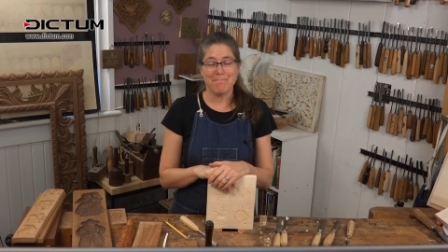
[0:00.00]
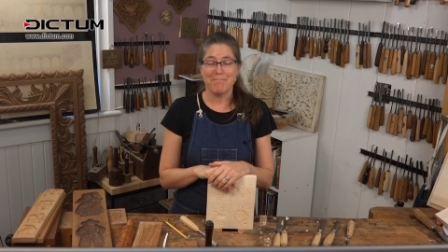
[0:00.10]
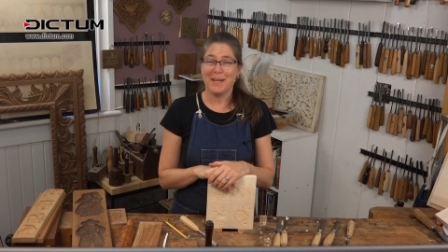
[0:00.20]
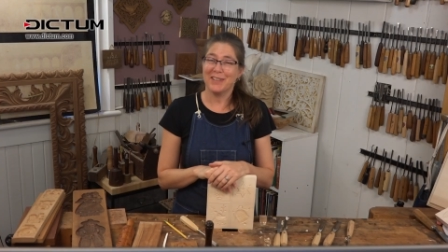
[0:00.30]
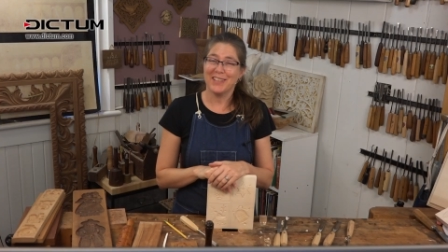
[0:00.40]

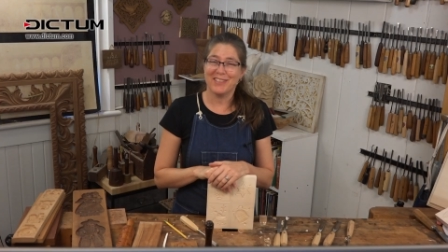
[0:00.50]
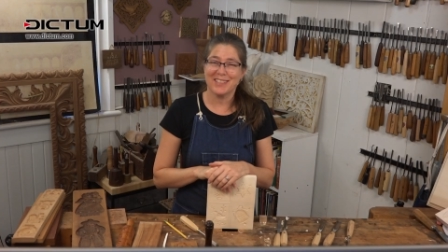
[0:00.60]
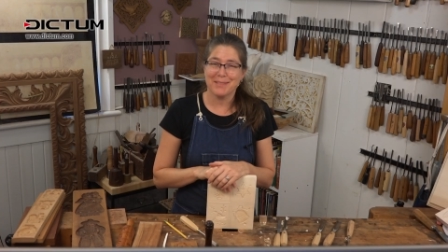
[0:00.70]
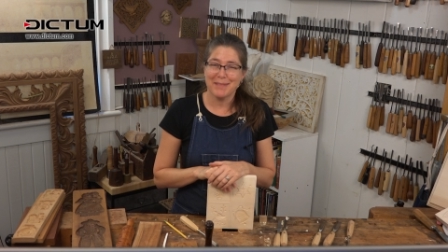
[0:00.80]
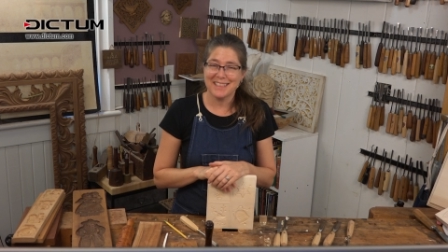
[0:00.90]
Merry
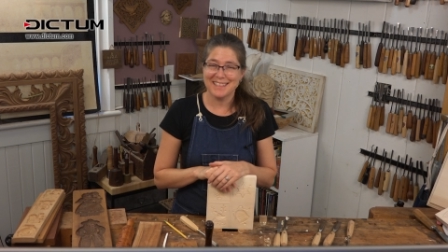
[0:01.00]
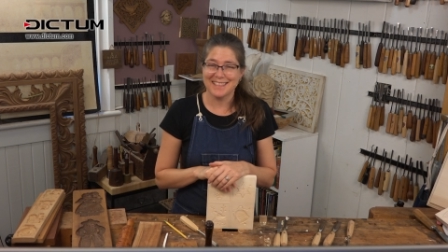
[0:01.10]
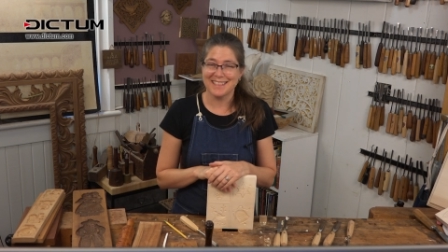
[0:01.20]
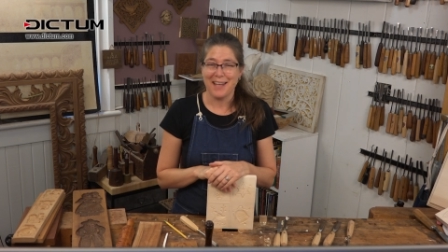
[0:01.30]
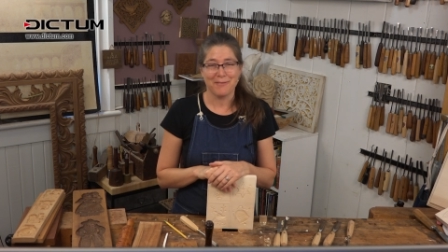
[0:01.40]

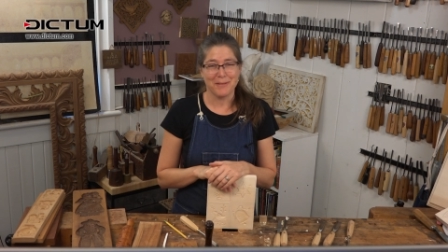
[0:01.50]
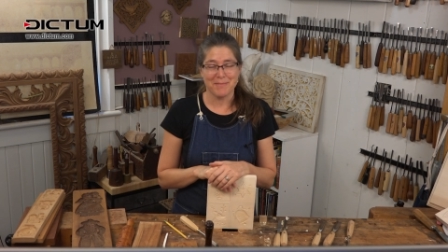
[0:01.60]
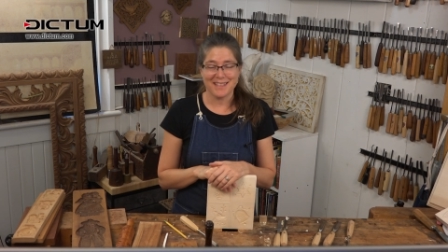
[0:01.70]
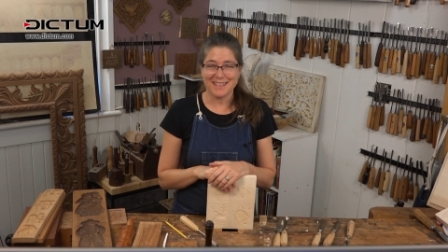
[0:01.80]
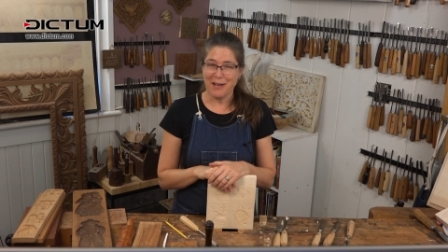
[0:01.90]
Christmas
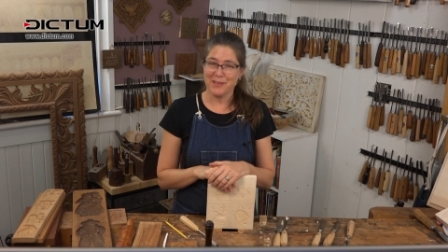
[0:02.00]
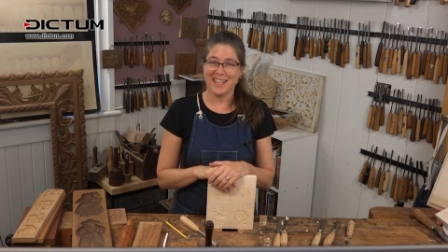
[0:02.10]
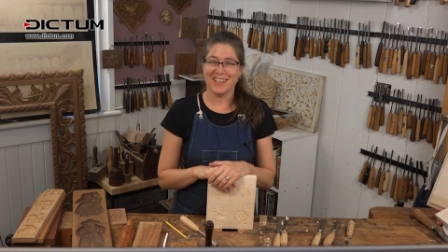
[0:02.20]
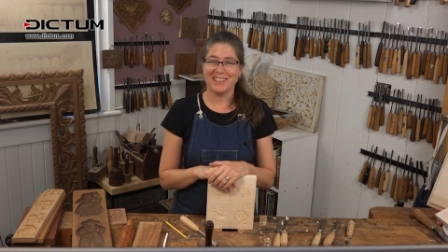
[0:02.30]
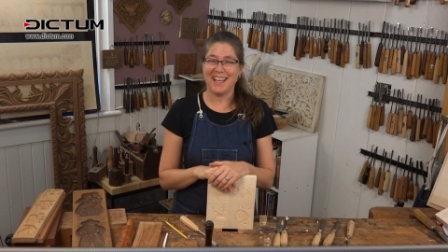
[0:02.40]
from South
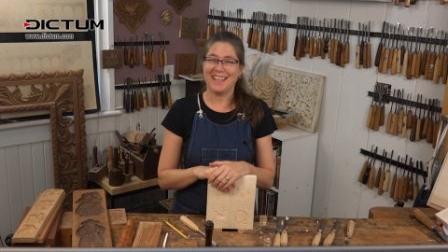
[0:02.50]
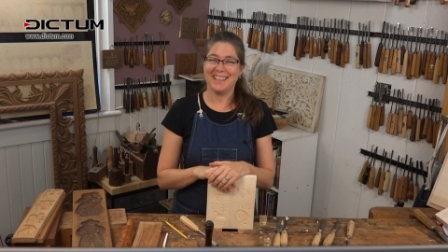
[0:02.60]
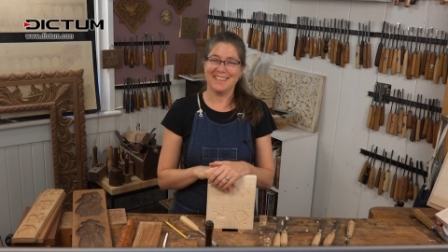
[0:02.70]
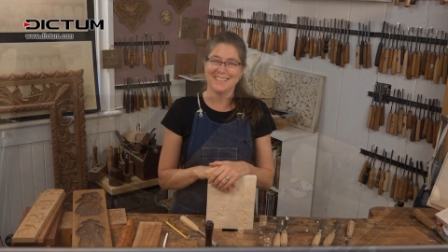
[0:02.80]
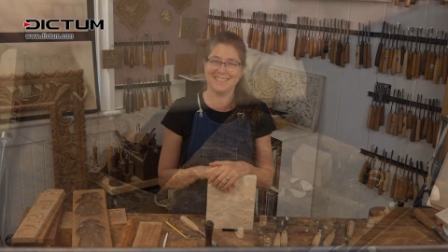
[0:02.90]

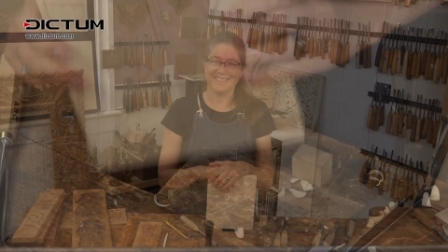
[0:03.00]
Carolina.